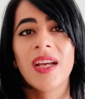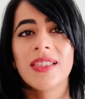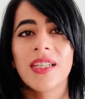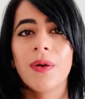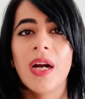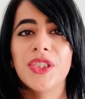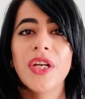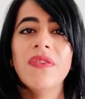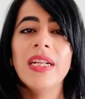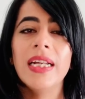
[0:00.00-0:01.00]
So I
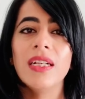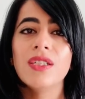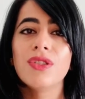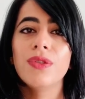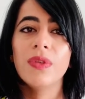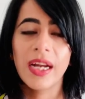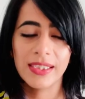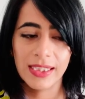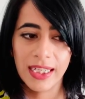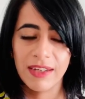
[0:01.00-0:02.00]
generally do like
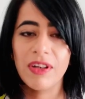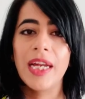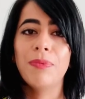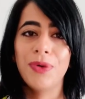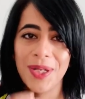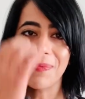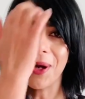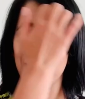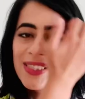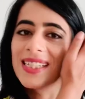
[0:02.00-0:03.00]
to give a
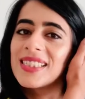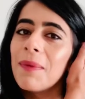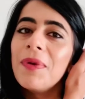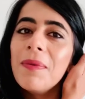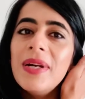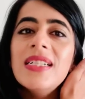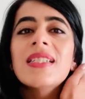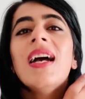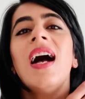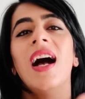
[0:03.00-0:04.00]
prebiotic supplement
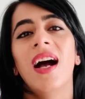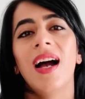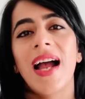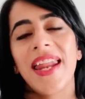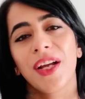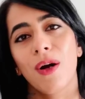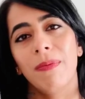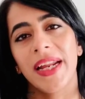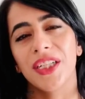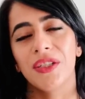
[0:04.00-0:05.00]
and a
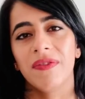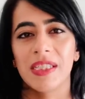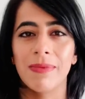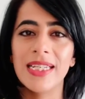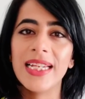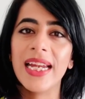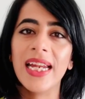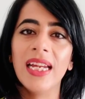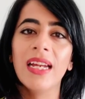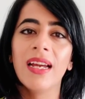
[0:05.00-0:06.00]
combination of vitamin
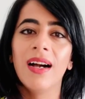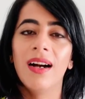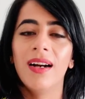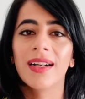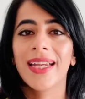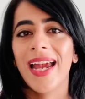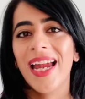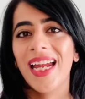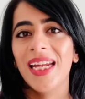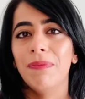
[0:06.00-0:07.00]
D,
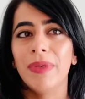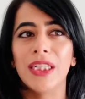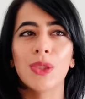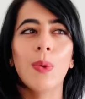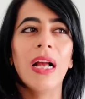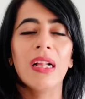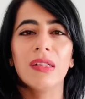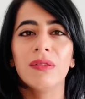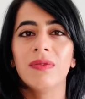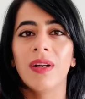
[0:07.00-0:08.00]
K,
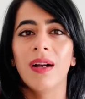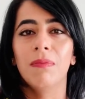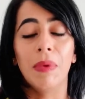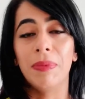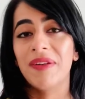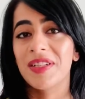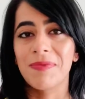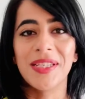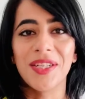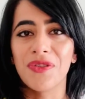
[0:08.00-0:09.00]
B12, B vitamins in